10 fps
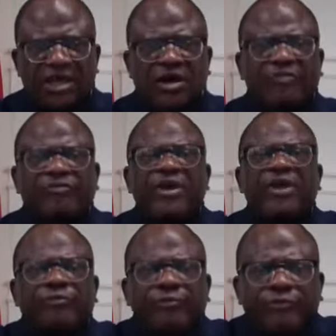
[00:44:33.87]
of
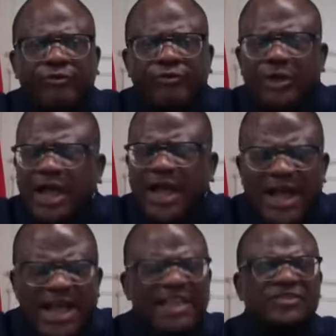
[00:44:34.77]
the
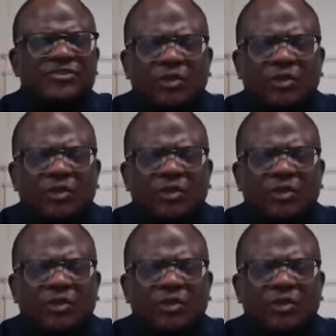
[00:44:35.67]
highest